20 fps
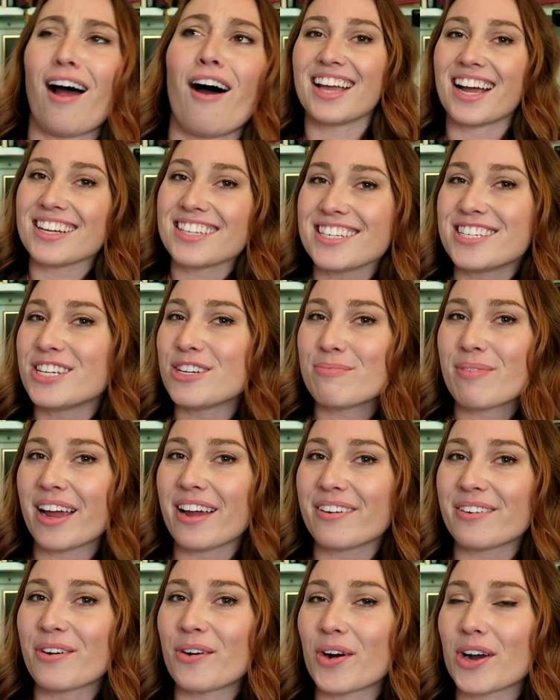Not to toot my
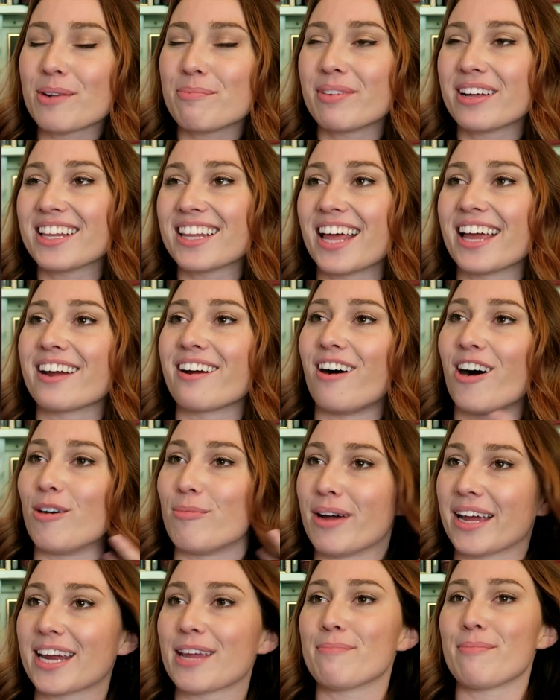own horn, but like all
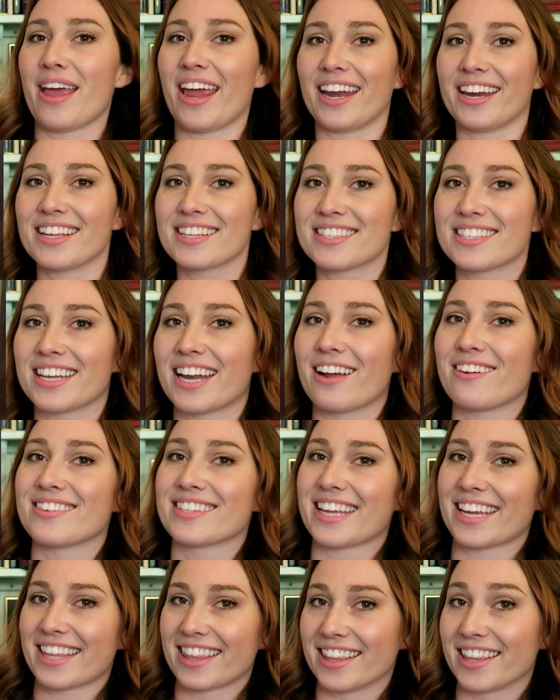my companions said I
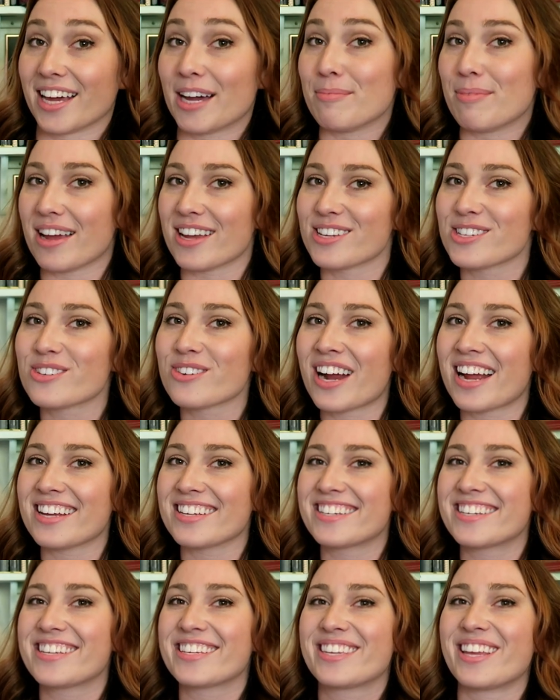was like the best
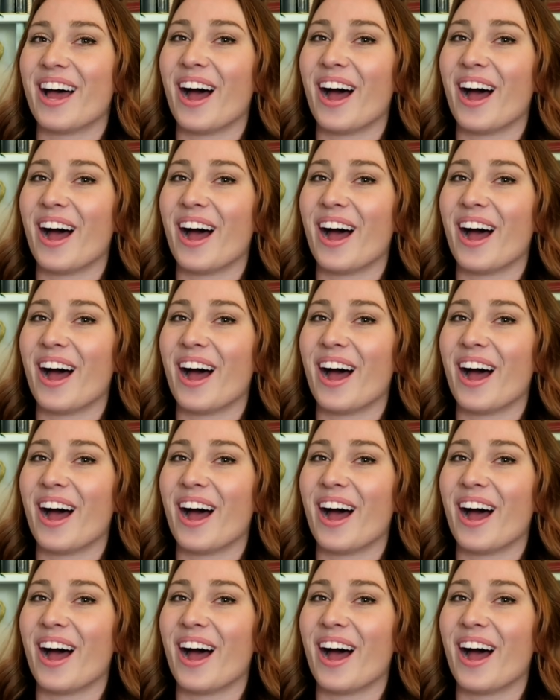dressed.